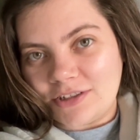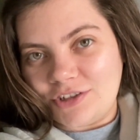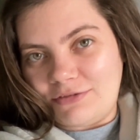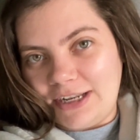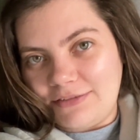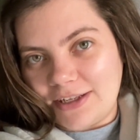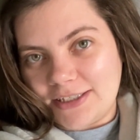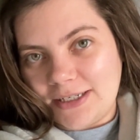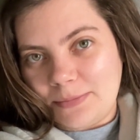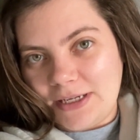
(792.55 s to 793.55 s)
She really
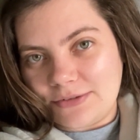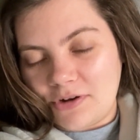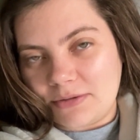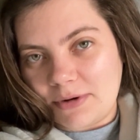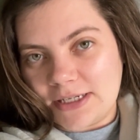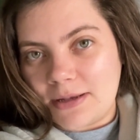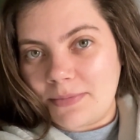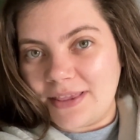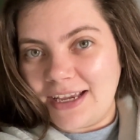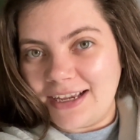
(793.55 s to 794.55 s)
fancied Pizza Express,
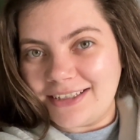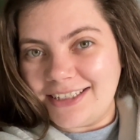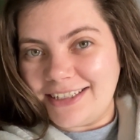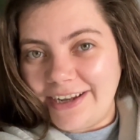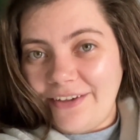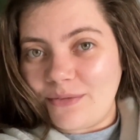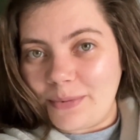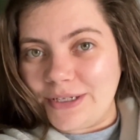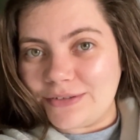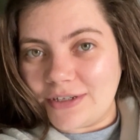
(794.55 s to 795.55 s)
but they actually didn't have
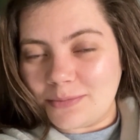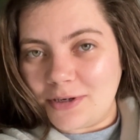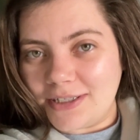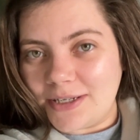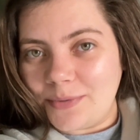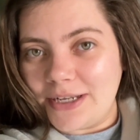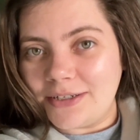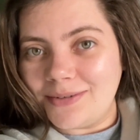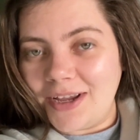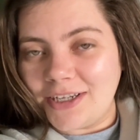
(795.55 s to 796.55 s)
a Pizza Express, so we
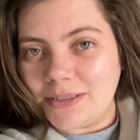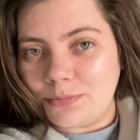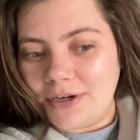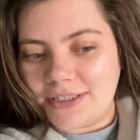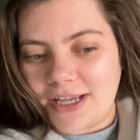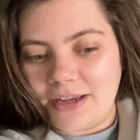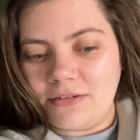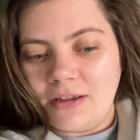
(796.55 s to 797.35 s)
ended up going to Prezzo.